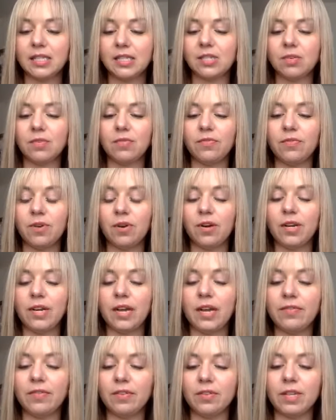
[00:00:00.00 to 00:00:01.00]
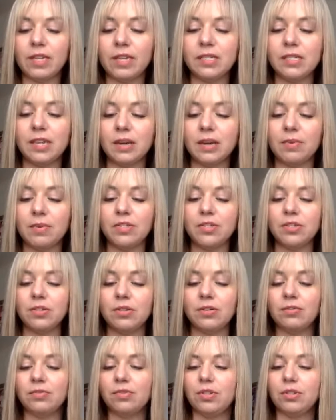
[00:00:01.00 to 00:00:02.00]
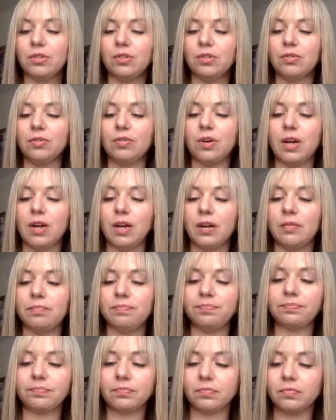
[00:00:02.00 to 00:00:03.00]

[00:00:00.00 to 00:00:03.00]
So if you already have your list, I want you to